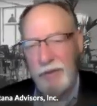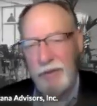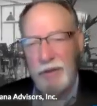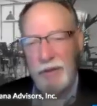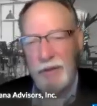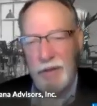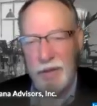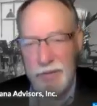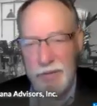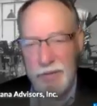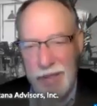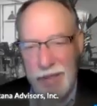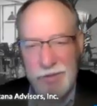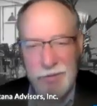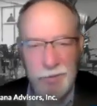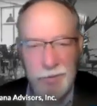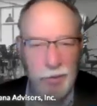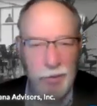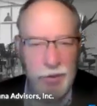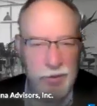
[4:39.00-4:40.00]
And
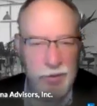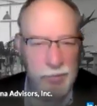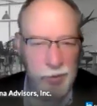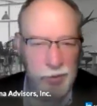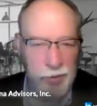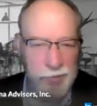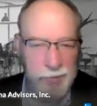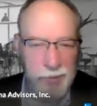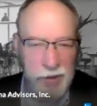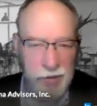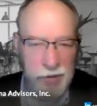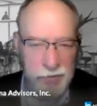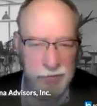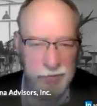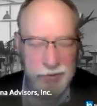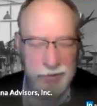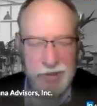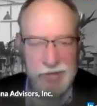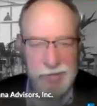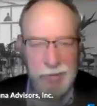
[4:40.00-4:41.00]
that's one of the most powerful
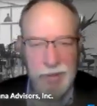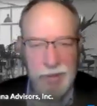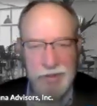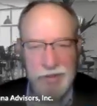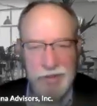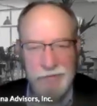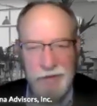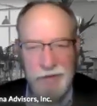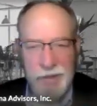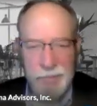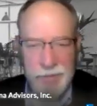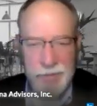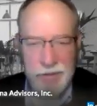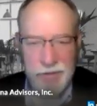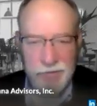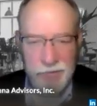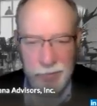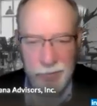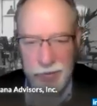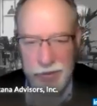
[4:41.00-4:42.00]
things about defined
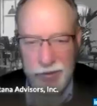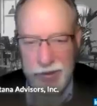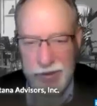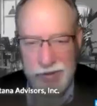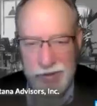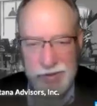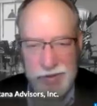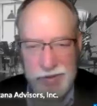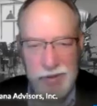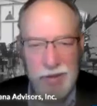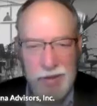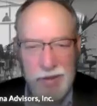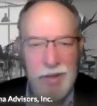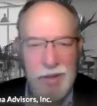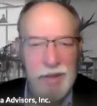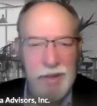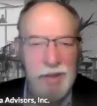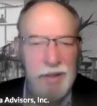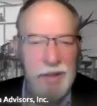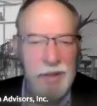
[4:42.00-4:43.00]
benefit plans.
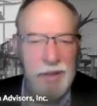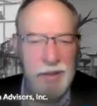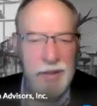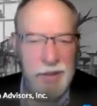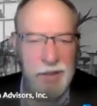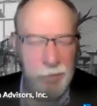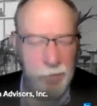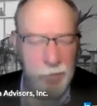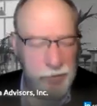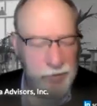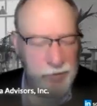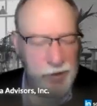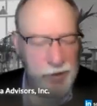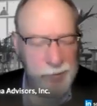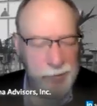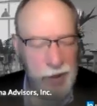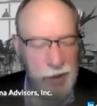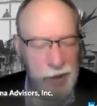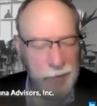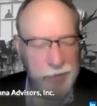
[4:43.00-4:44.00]
They were very
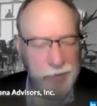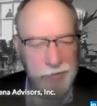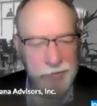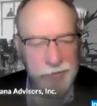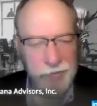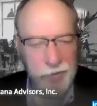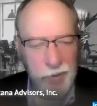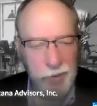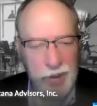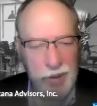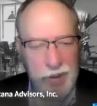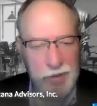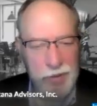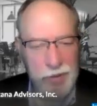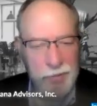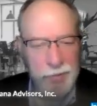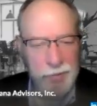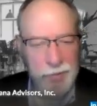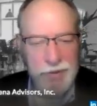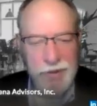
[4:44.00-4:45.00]
popular for a while,
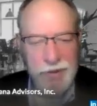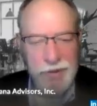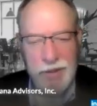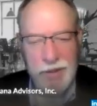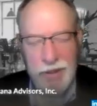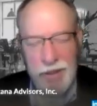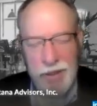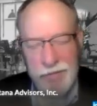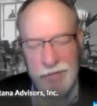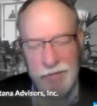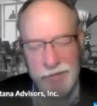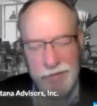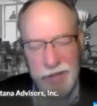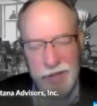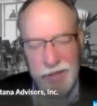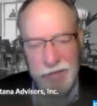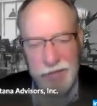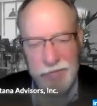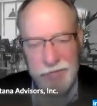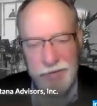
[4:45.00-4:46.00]
but then they kind of fell
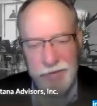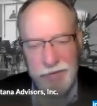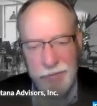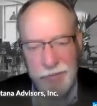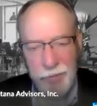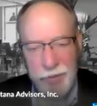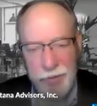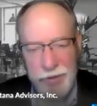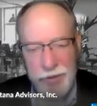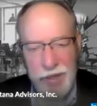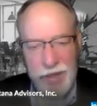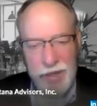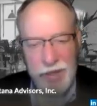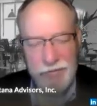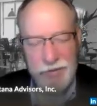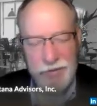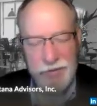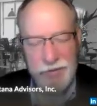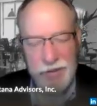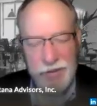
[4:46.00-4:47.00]
out of favor with the
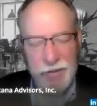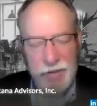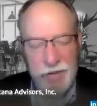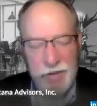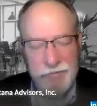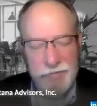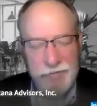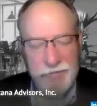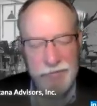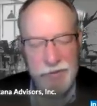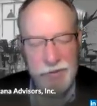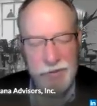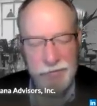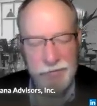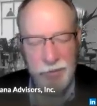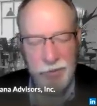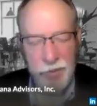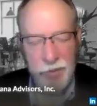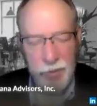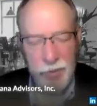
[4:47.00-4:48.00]
advent of the
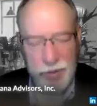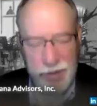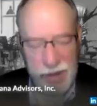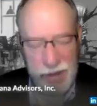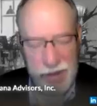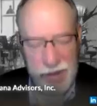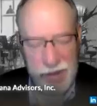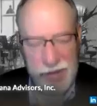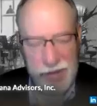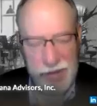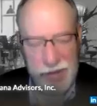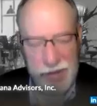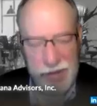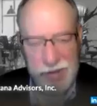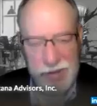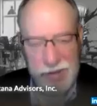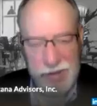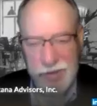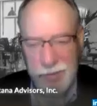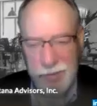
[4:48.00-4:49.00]
401ks and
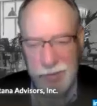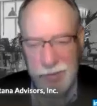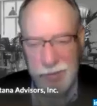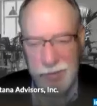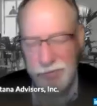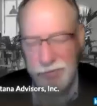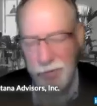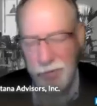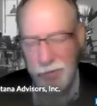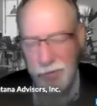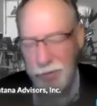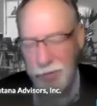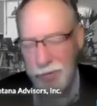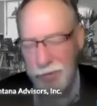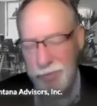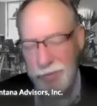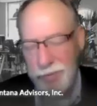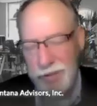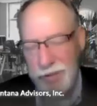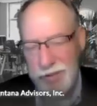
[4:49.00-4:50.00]
similar
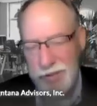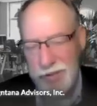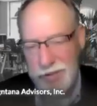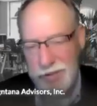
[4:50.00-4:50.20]
403bs.